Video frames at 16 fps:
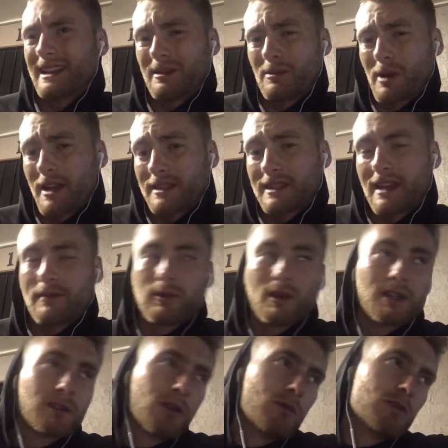And we're at
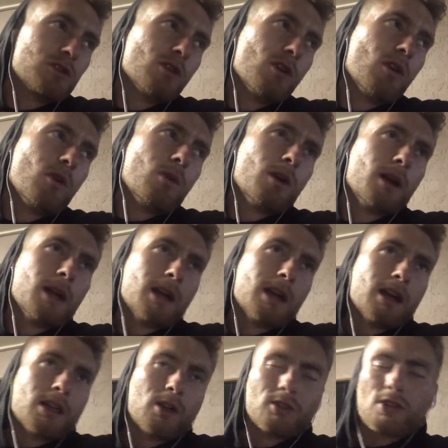Safeway, so there was no
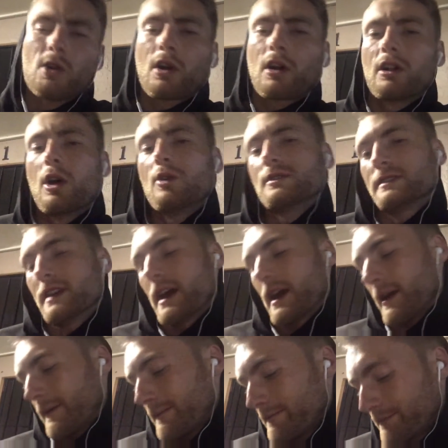there was no clothes
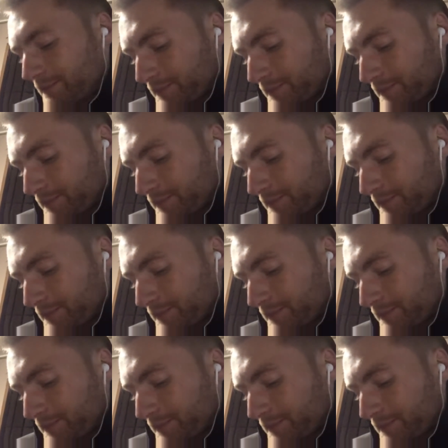there.